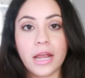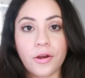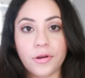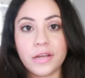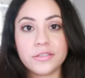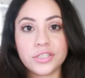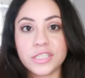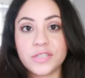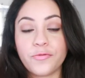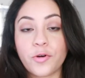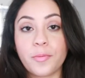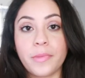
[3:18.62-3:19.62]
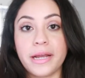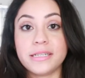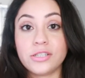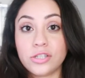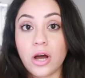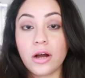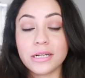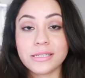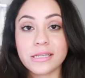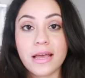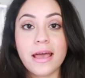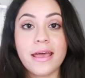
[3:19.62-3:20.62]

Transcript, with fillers: area just for my socks